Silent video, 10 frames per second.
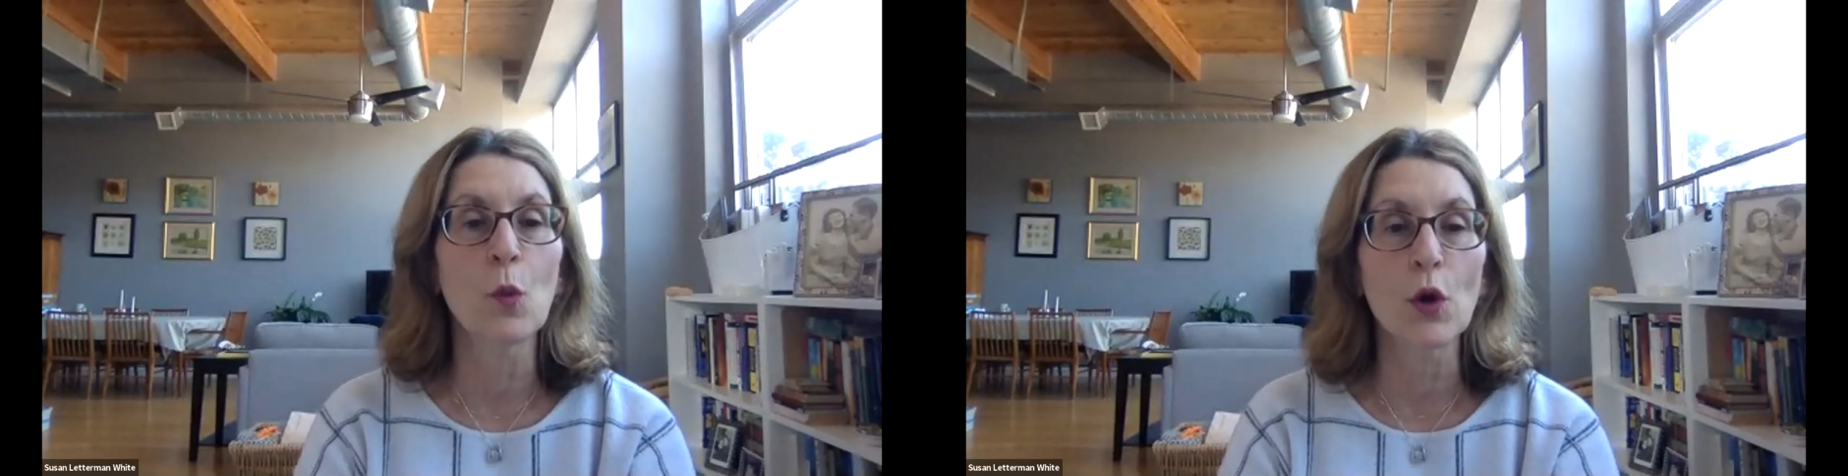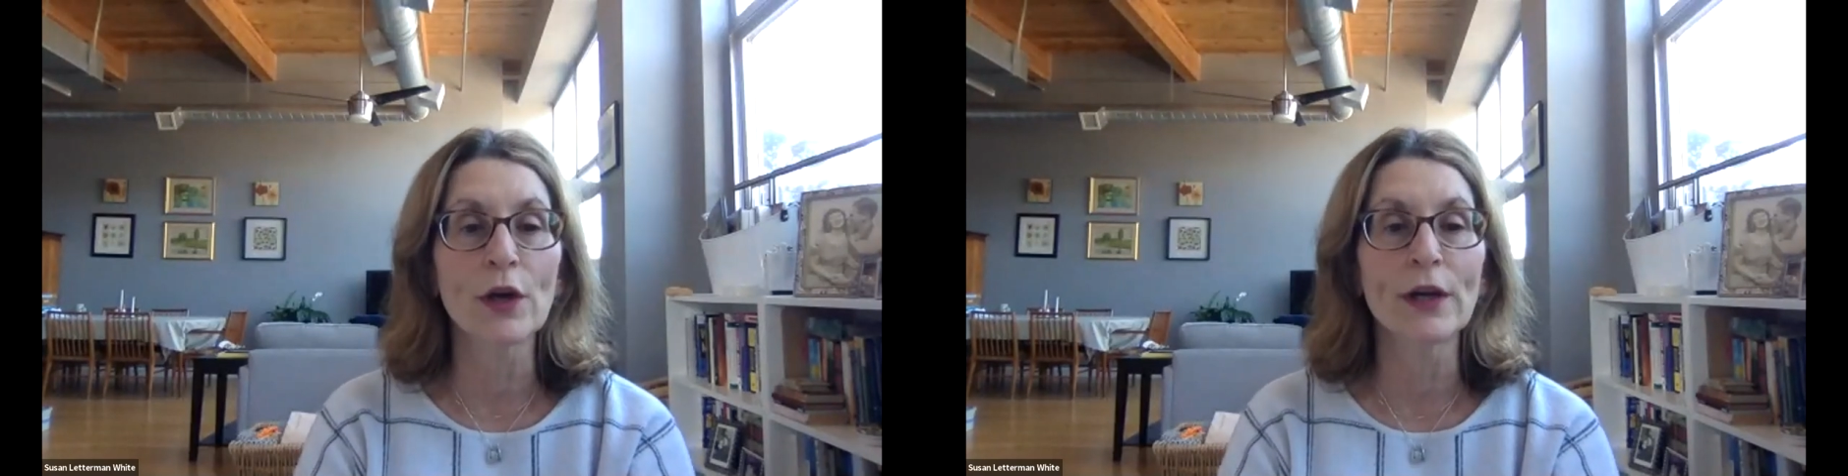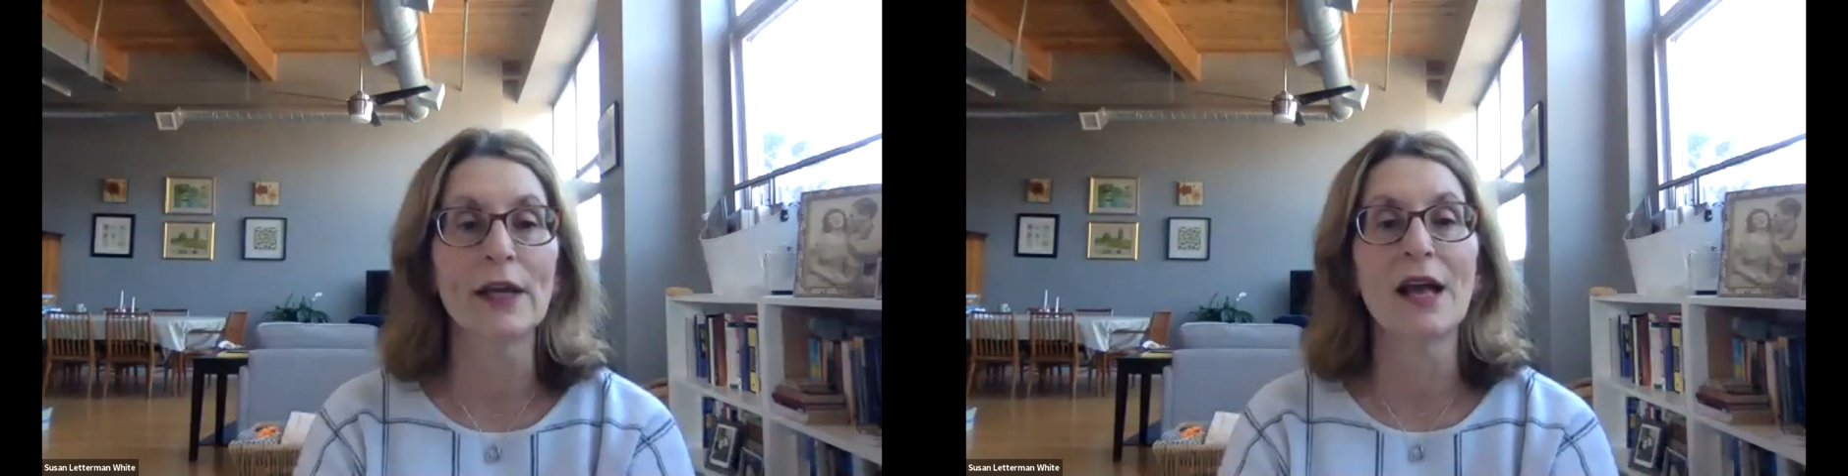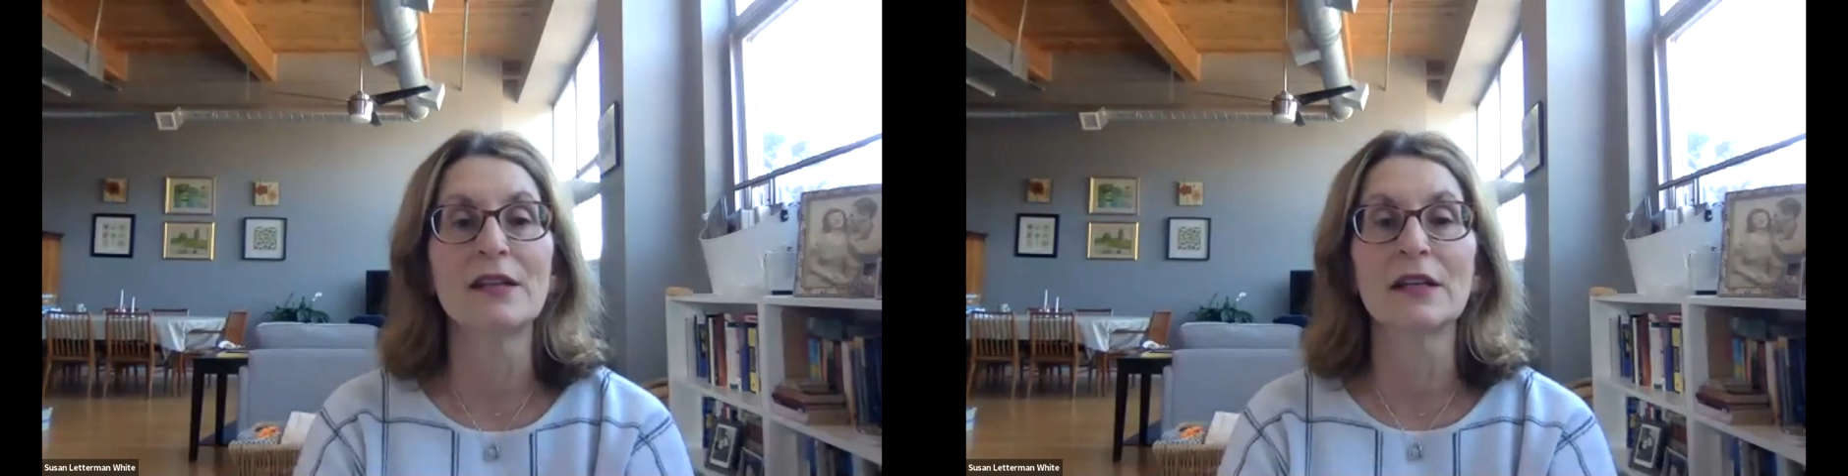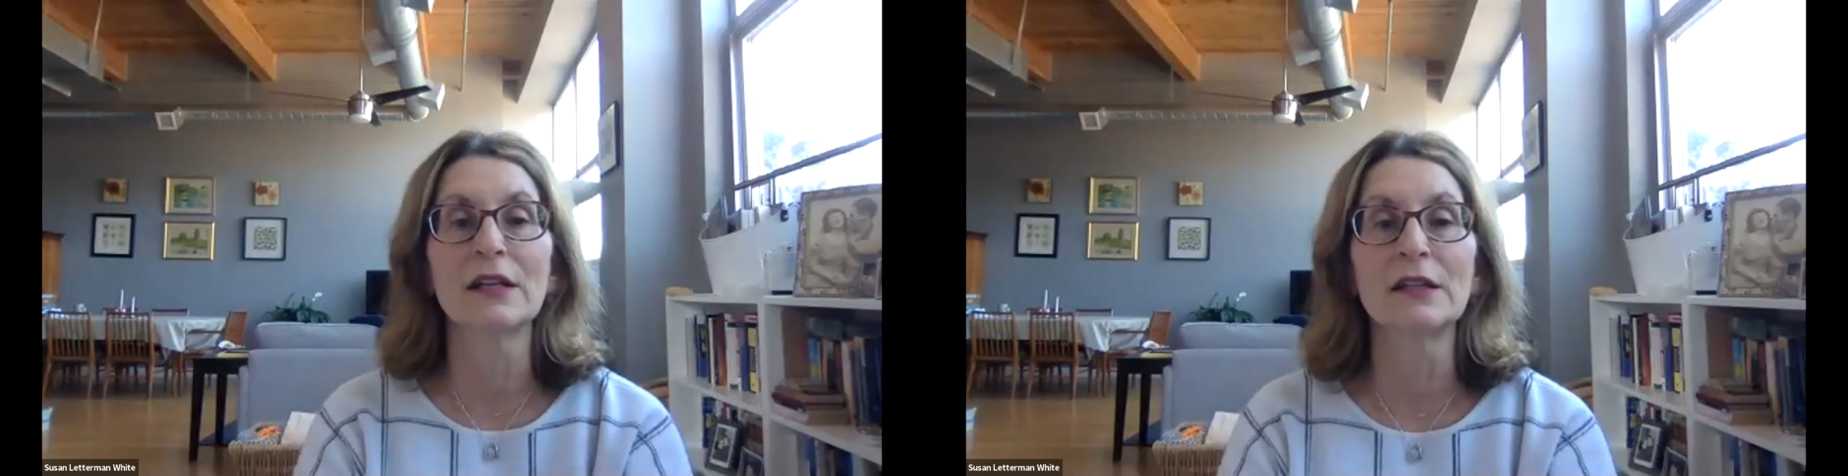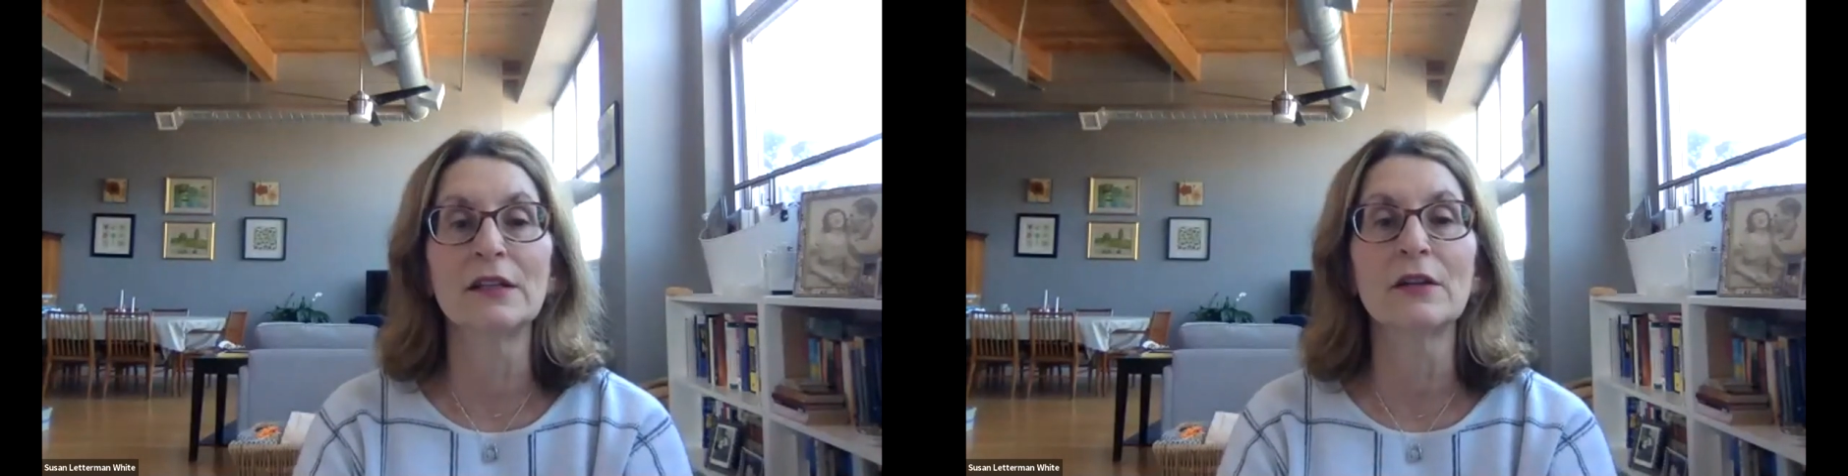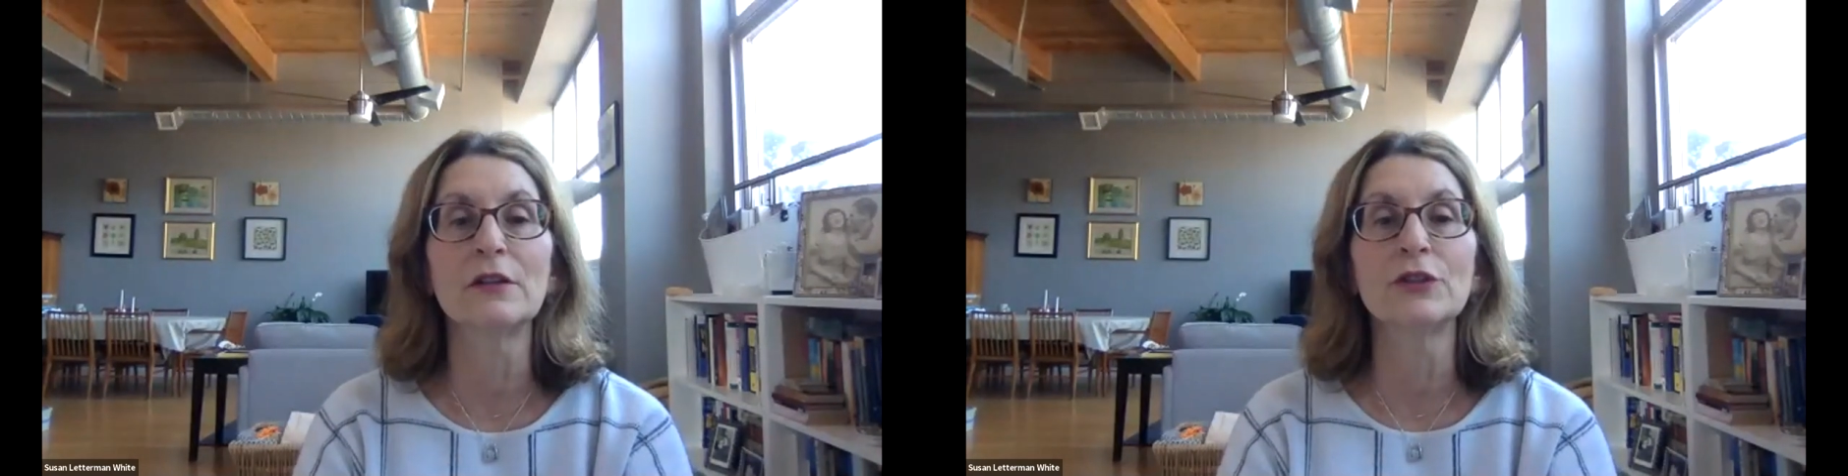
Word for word: working as a clinical